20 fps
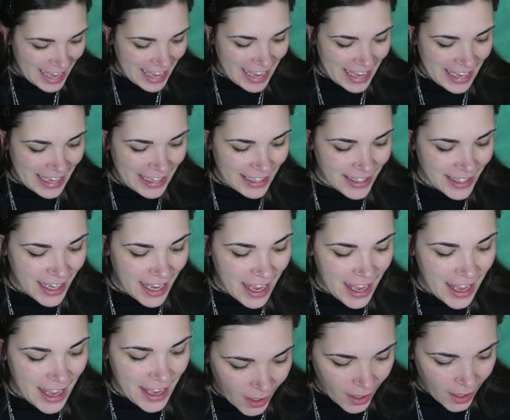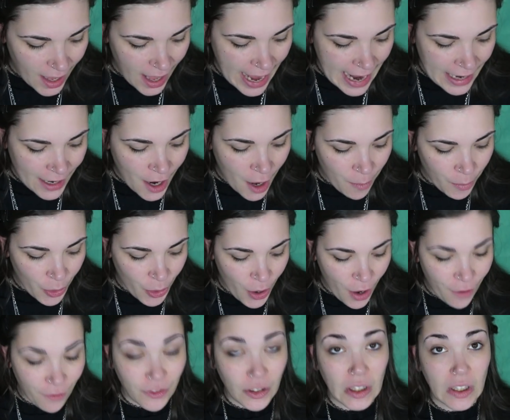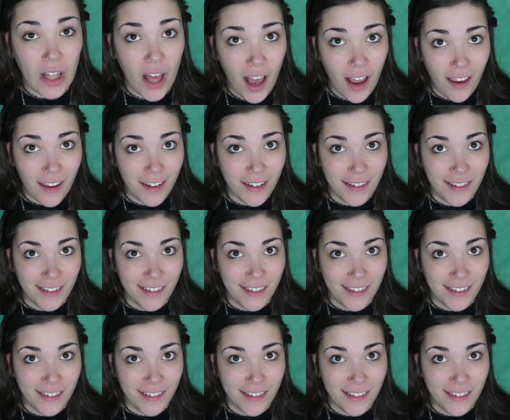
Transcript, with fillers: is a number of luck